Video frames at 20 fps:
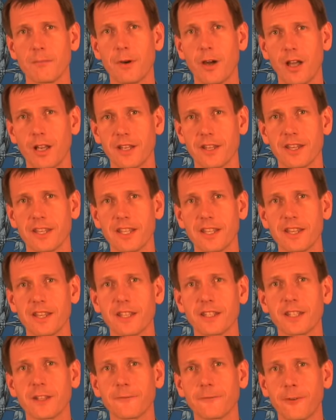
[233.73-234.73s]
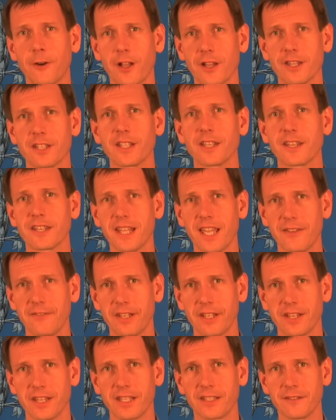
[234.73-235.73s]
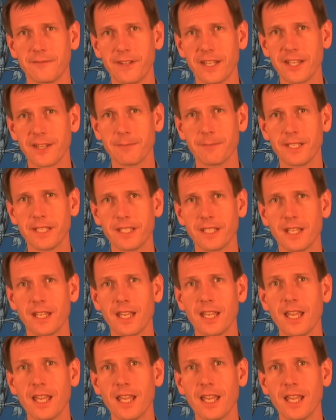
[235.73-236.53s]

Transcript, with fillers: policies that foster savings and investment